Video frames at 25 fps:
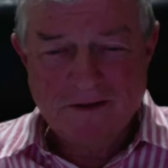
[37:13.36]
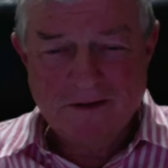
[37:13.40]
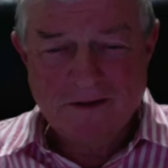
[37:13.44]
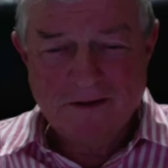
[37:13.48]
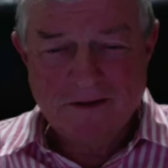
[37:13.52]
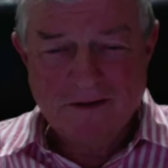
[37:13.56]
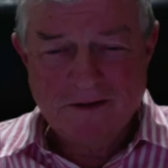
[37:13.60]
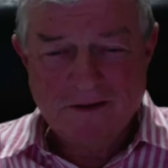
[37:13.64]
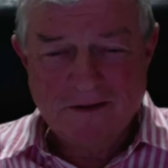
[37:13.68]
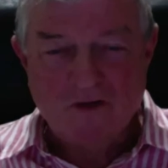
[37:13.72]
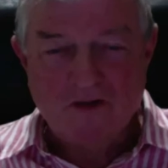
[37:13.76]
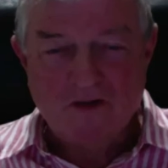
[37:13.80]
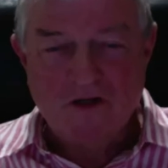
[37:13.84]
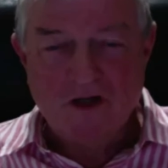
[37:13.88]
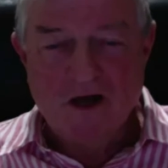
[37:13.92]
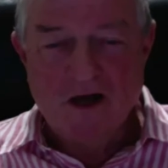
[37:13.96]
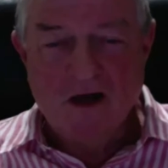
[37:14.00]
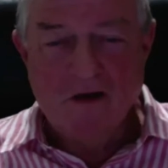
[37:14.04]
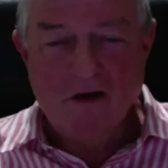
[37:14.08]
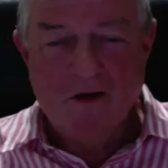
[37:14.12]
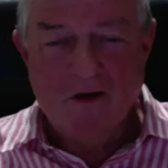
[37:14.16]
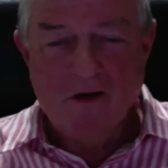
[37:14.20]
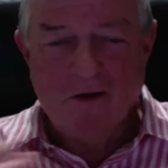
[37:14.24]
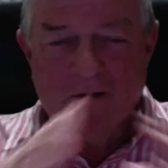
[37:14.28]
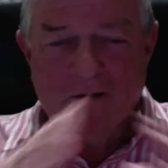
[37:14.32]
So
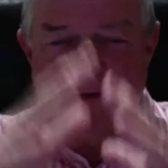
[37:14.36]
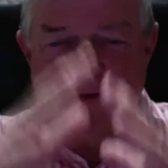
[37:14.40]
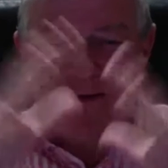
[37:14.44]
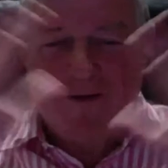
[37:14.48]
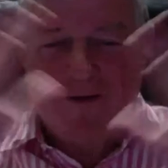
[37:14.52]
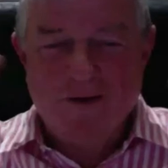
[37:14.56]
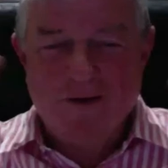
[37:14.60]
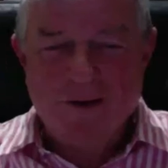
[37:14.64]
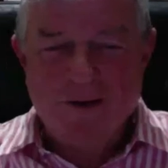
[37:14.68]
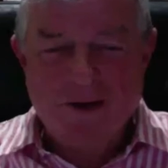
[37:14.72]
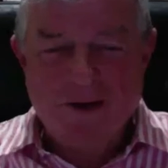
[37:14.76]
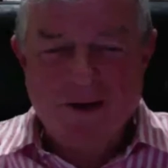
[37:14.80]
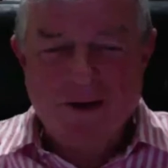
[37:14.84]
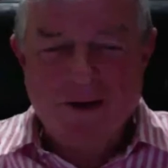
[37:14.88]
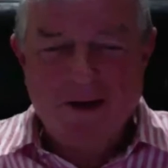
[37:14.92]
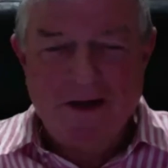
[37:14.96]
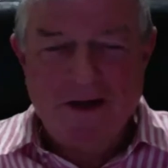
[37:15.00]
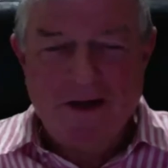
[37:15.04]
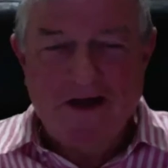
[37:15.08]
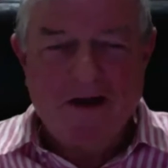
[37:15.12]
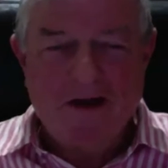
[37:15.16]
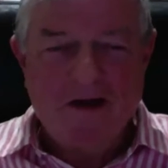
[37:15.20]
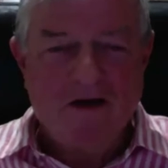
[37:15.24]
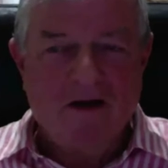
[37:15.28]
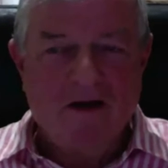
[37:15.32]
no,
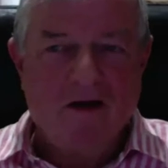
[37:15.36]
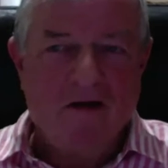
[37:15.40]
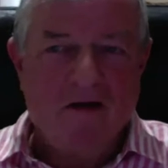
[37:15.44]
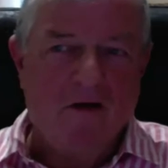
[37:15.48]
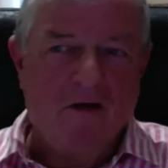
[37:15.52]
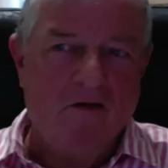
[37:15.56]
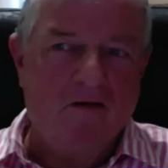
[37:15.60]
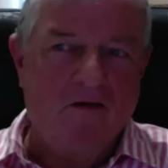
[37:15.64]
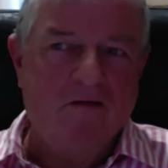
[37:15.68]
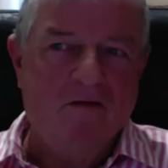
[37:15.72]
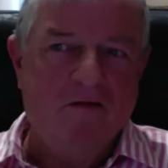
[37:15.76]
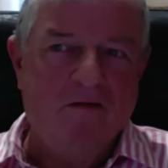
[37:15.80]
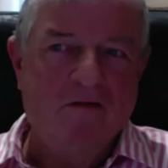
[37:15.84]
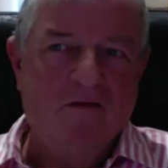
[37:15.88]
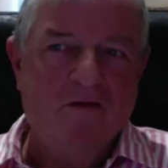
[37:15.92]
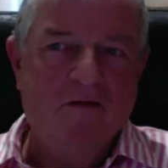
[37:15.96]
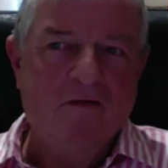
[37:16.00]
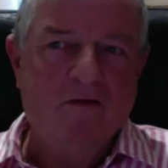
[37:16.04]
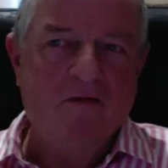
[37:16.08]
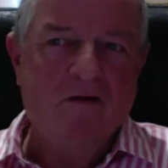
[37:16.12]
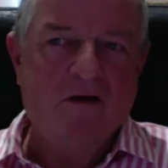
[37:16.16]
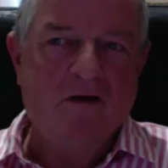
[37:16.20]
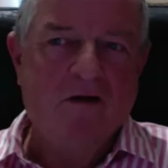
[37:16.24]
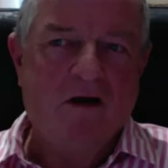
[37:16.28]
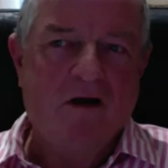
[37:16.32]
he had no
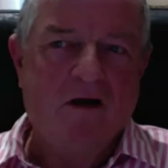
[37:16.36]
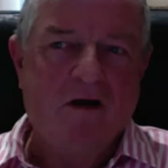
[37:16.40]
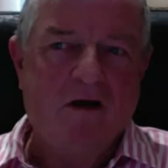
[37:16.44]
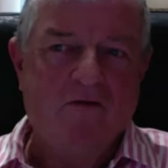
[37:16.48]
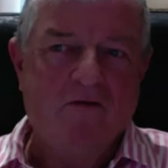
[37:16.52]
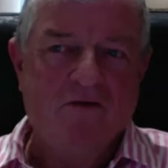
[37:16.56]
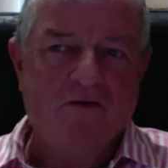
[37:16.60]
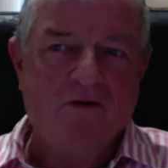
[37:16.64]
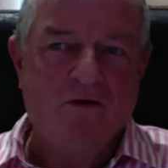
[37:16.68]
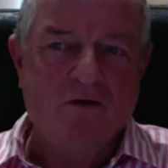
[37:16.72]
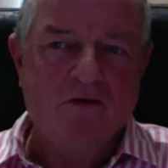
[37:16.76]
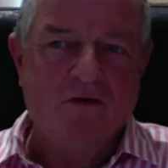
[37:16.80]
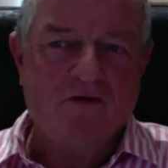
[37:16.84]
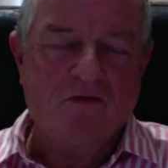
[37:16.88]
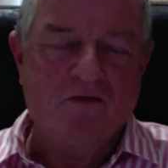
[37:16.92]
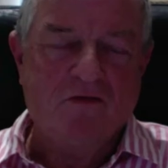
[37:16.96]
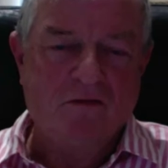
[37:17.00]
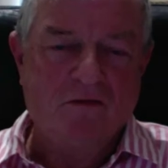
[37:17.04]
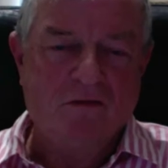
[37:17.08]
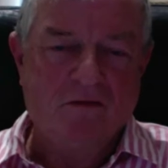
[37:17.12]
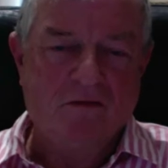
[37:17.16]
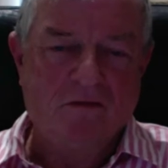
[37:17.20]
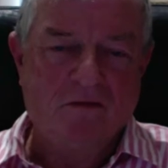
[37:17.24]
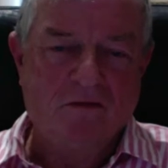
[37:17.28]
overt